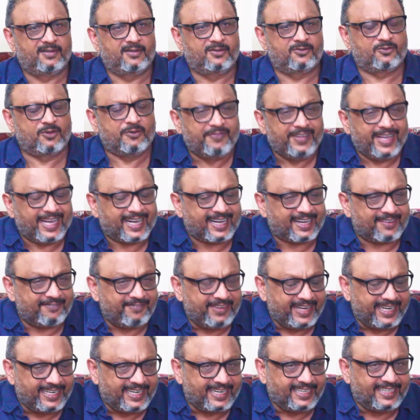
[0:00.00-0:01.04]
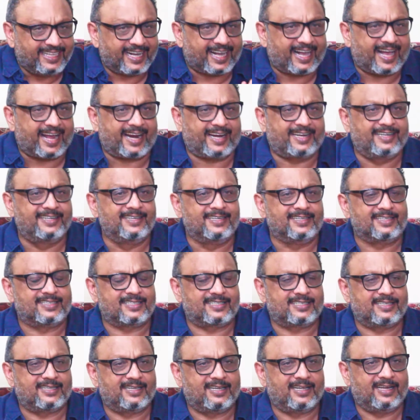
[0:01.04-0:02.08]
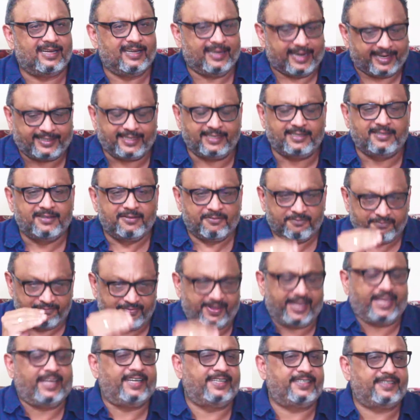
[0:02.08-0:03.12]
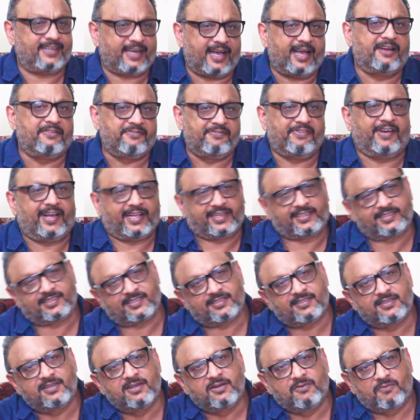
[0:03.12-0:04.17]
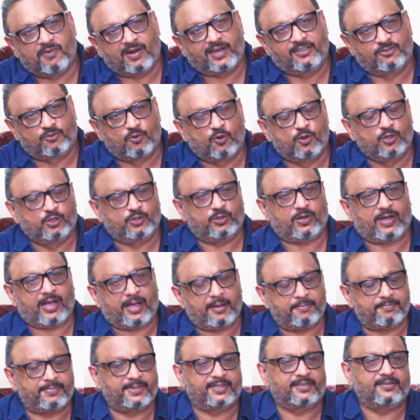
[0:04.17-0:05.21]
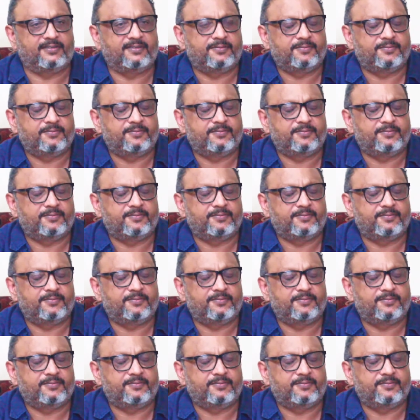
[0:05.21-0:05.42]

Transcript: So we did the correctness. Let it wait and watch what is going to happen.